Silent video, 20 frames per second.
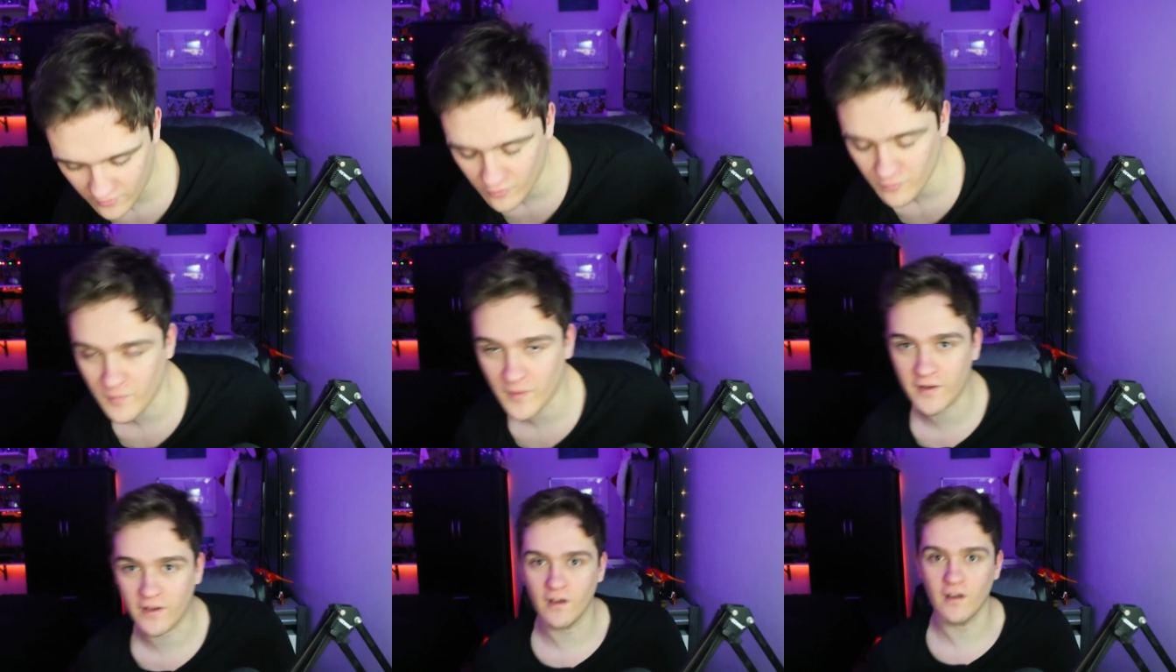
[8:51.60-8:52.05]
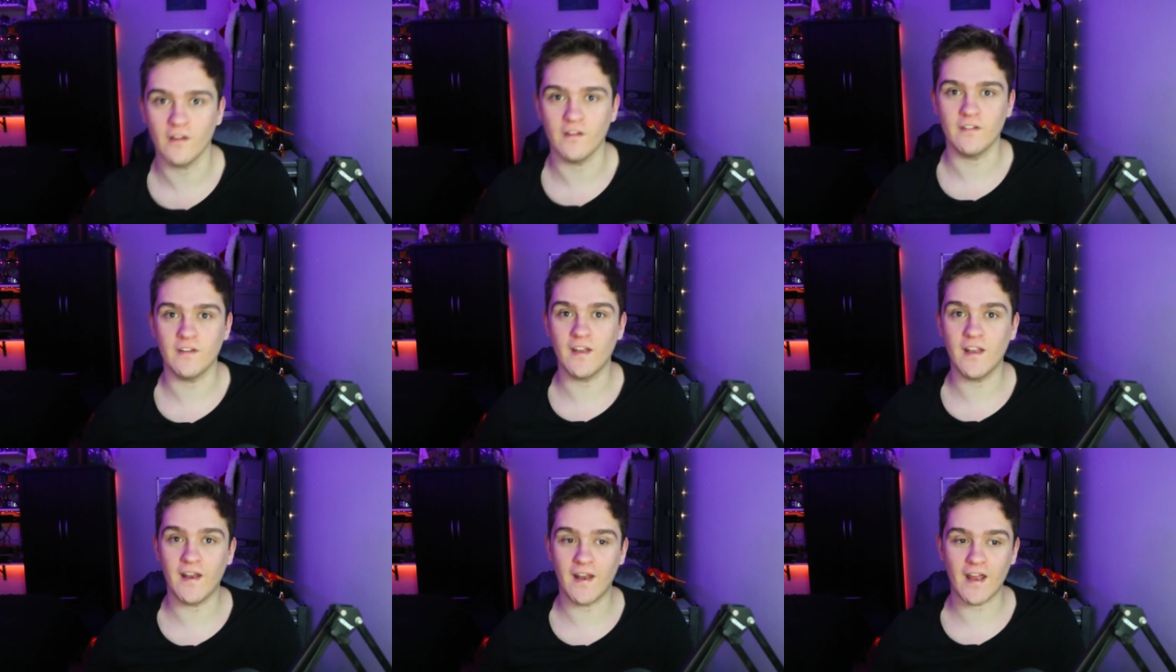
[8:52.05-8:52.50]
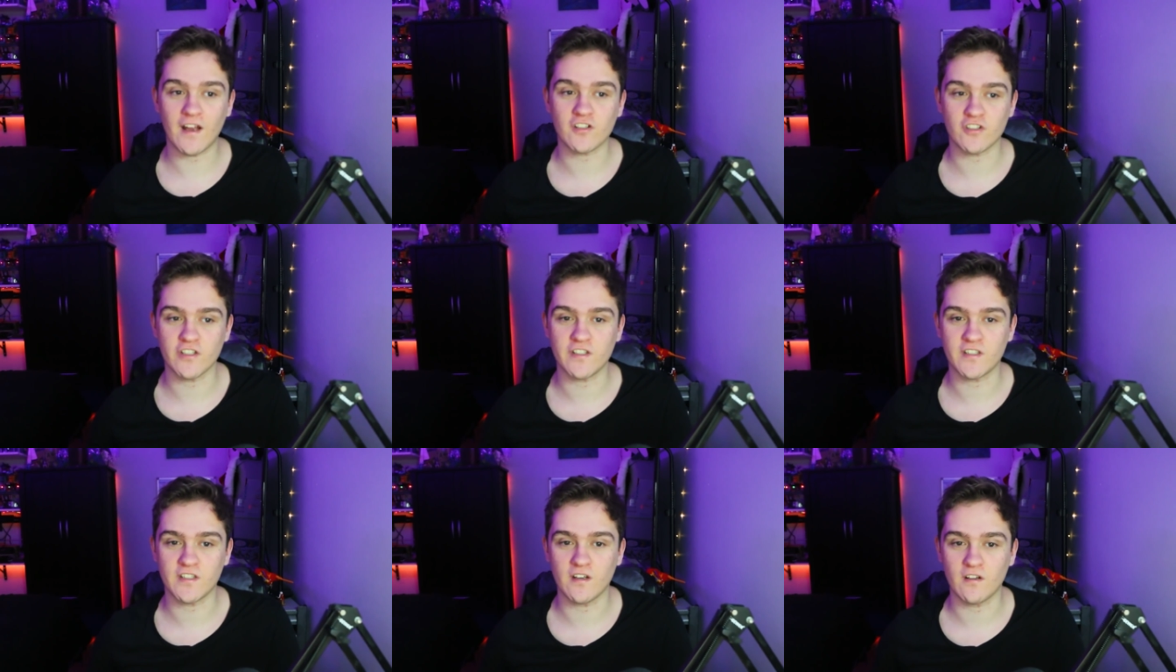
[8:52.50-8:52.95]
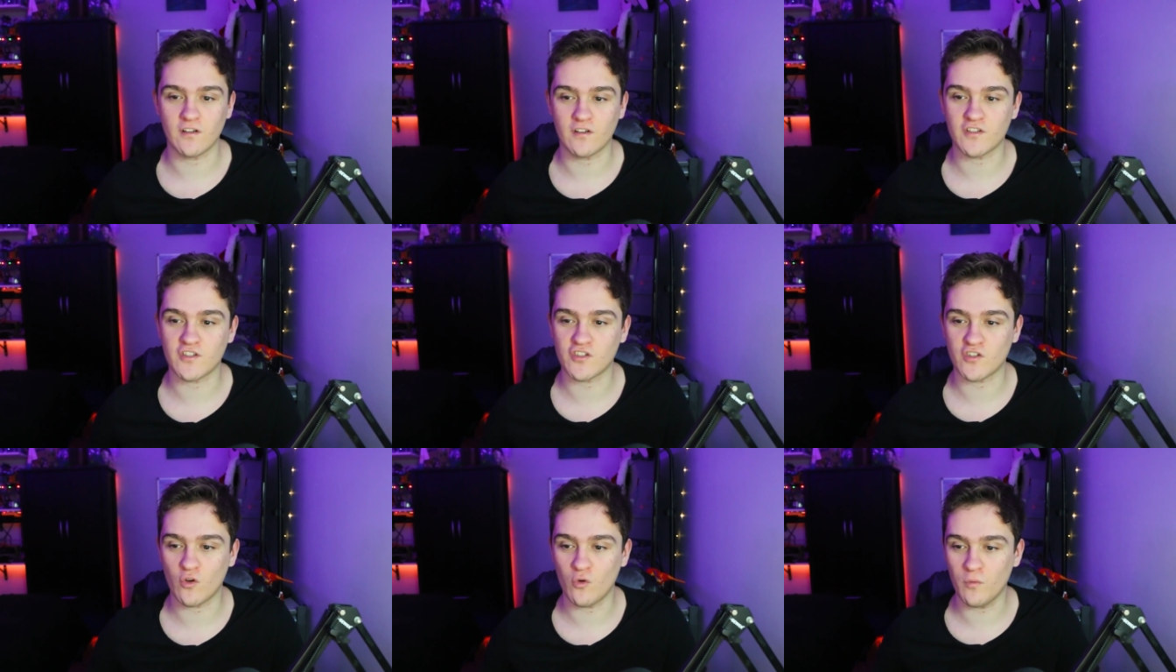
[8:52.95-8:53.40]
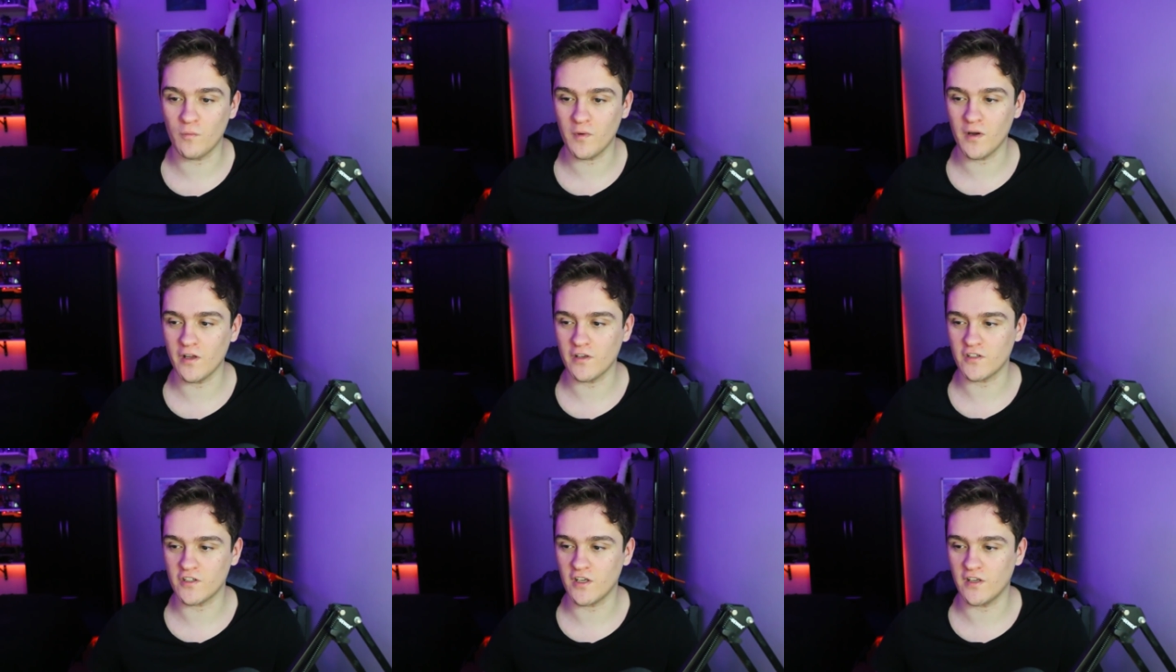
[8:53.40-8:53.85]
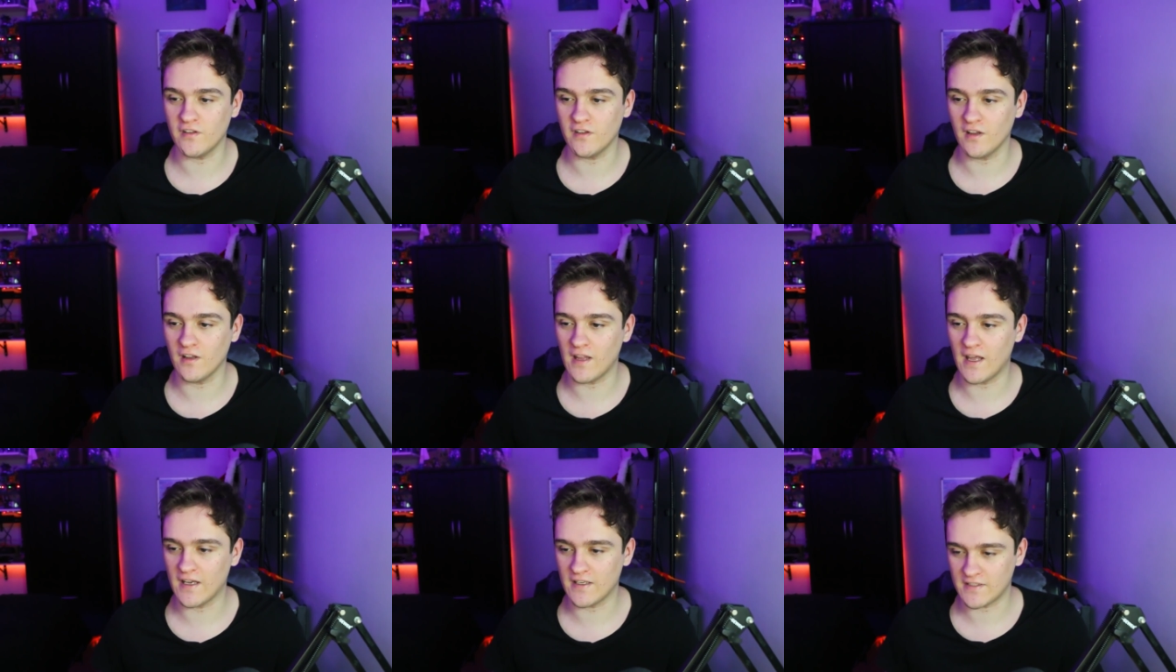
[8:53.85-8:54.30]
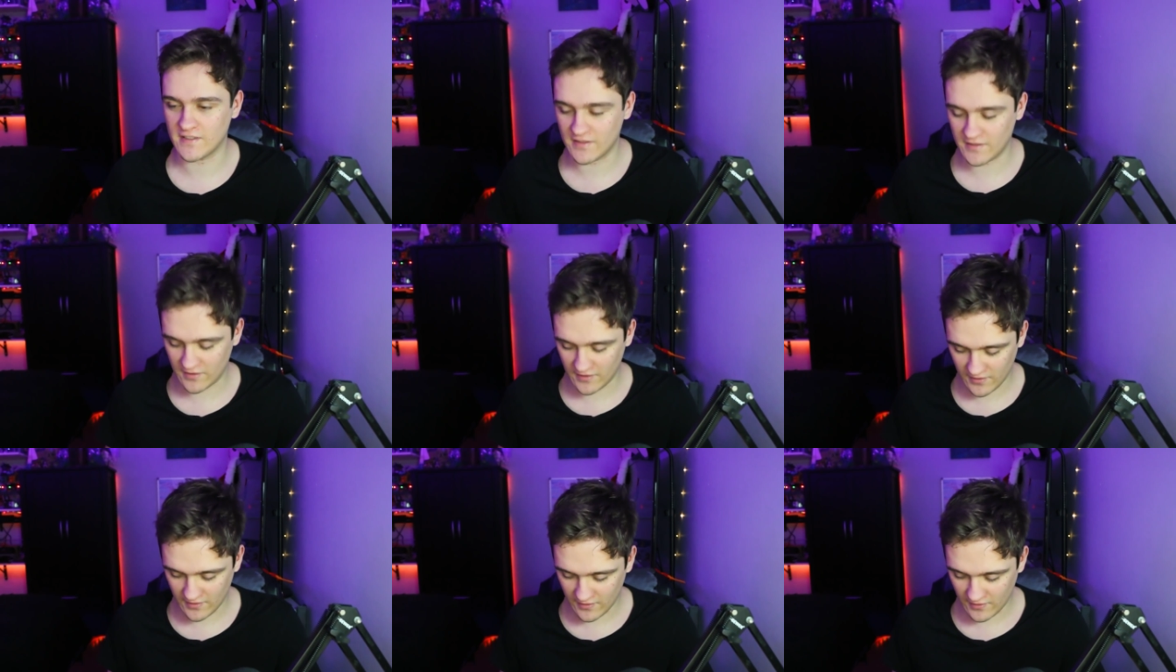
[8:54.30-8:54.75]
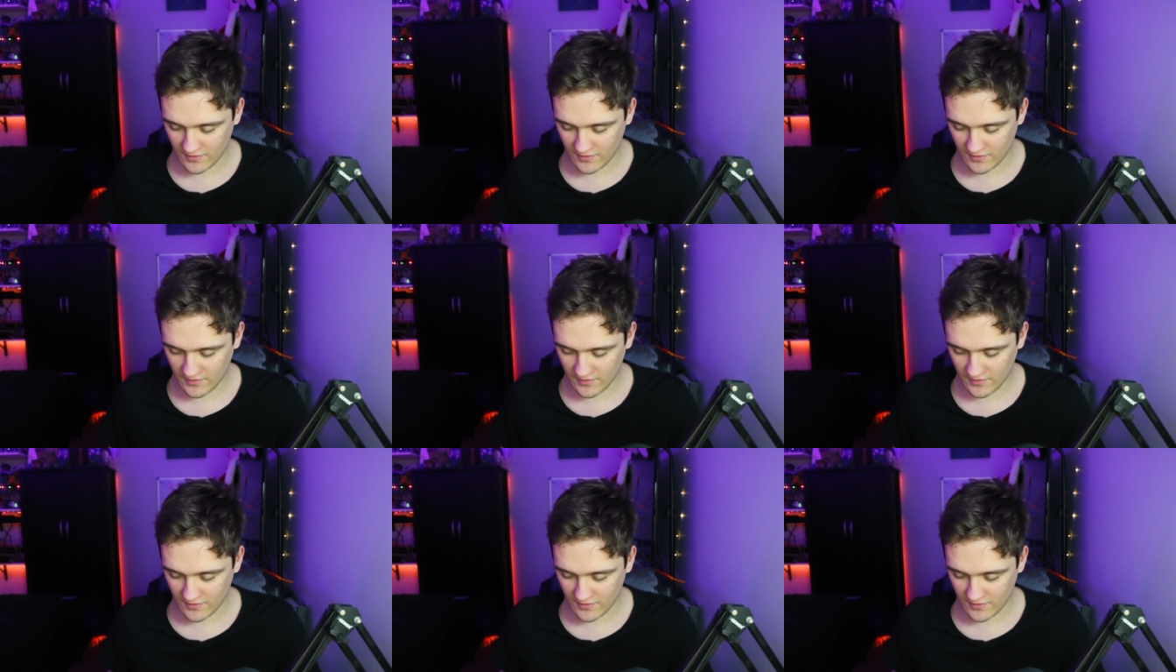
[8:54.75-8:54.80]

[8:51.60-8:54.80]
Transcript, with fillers: Oh my god, it actually sunk so much in the last.